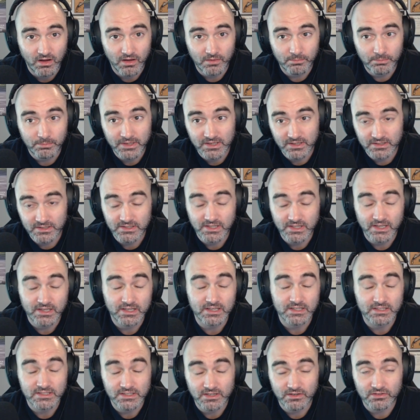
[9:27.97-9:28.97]
because they
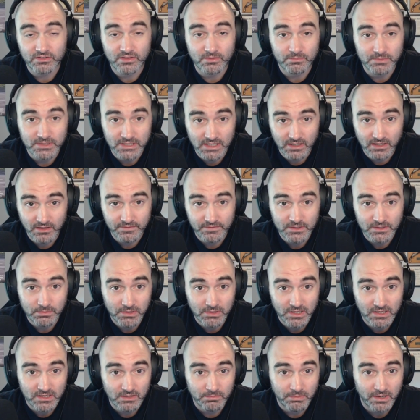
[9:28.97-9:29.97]
consider themselves to
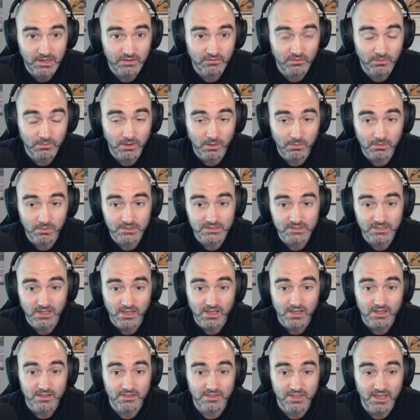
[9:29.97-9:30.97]
be independent republics,
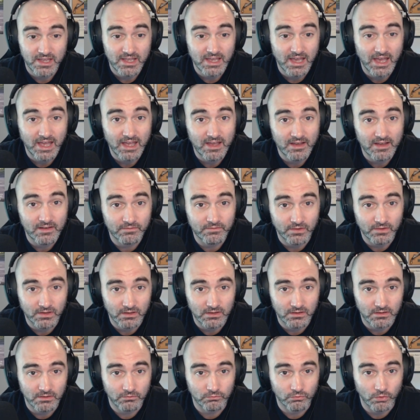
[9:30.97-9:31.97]
they have
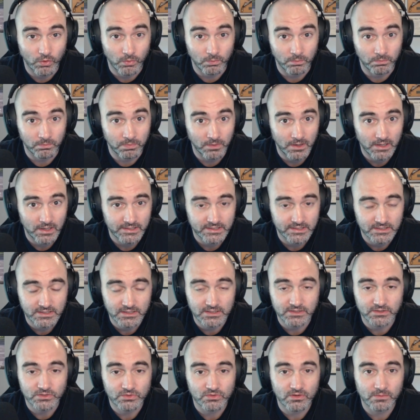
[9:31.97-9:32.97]
a robust
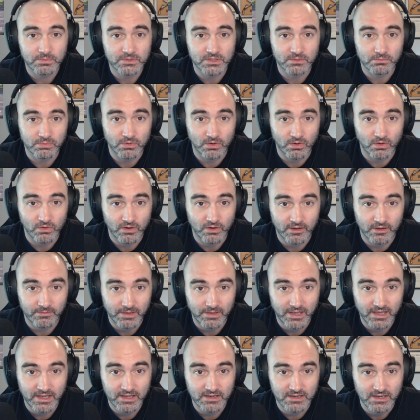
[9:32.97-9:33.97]
conscription program.
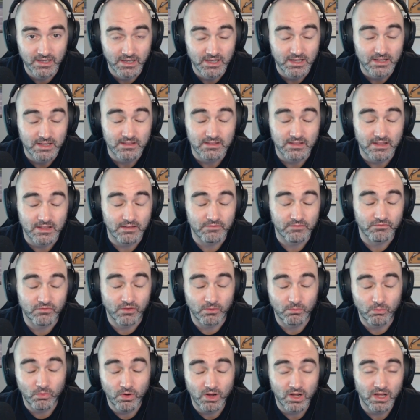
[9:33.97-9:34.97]
And
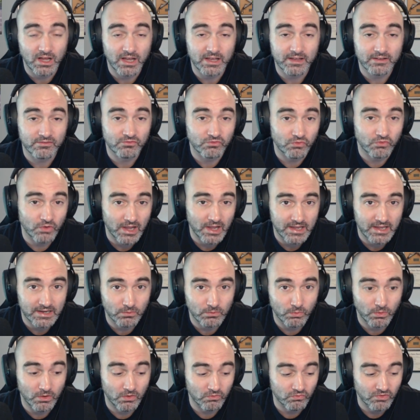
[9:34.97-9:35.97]
from what I have read,
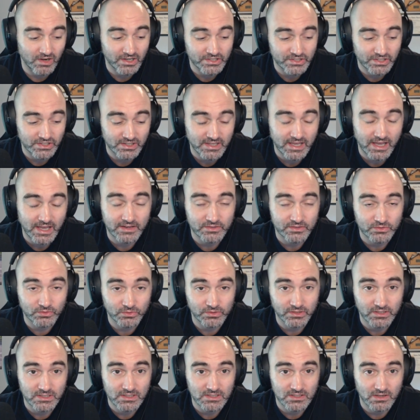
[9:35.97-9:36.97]
while Russian
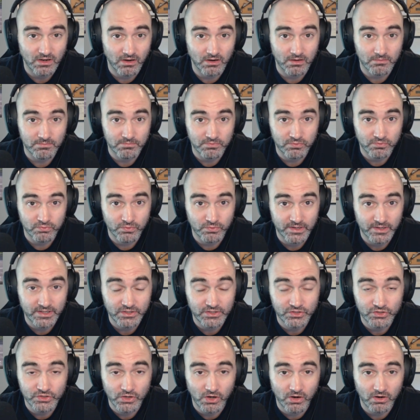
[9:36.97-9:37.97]
casualties are pretty
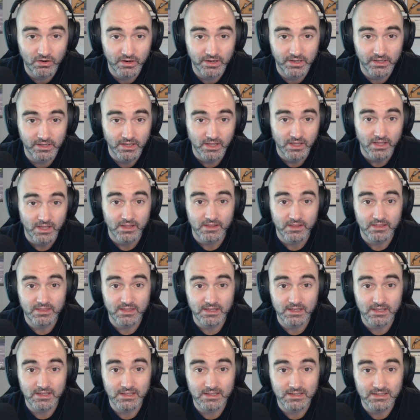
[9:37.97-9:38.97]
jarring,
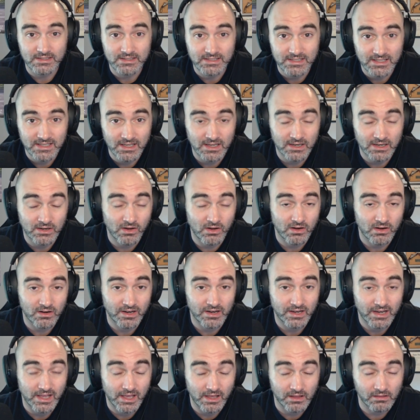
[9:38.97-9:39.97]
the DNR
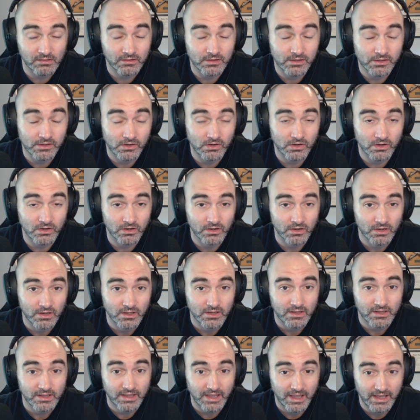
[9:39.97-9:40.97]
and LNR
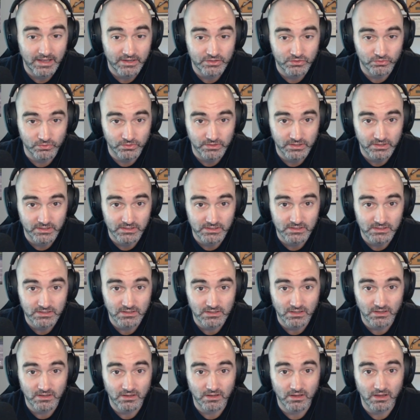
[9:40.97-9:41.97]
casualties
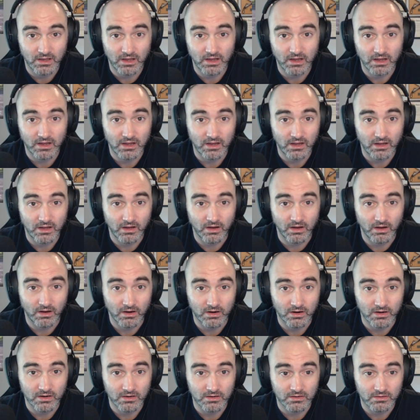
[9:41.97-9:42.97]

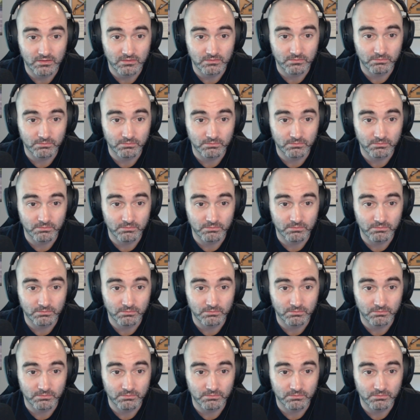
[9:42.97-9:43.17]
are